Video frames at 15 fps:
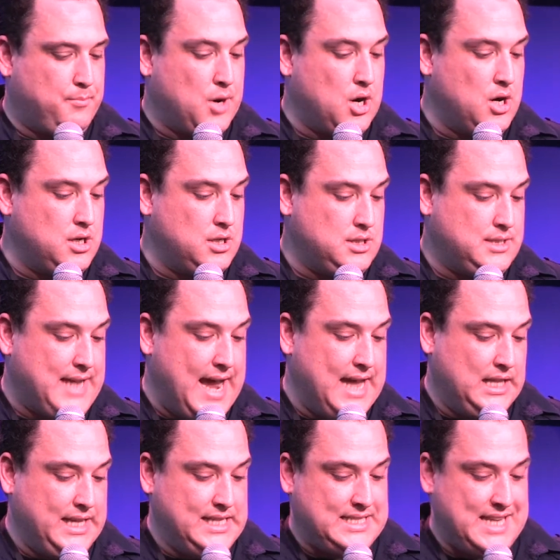Bird
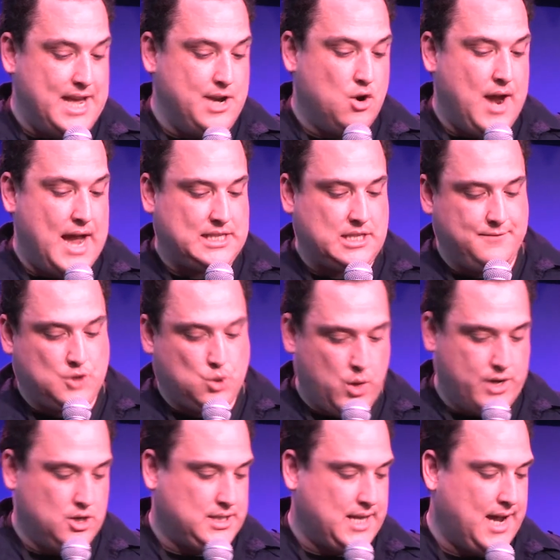Daly's Interactive
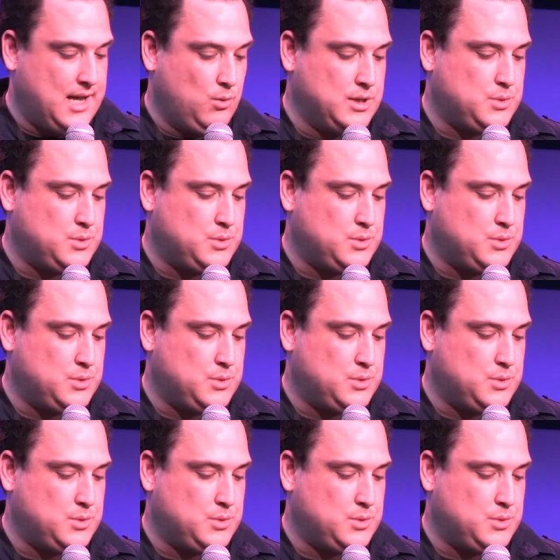Twitter Tale,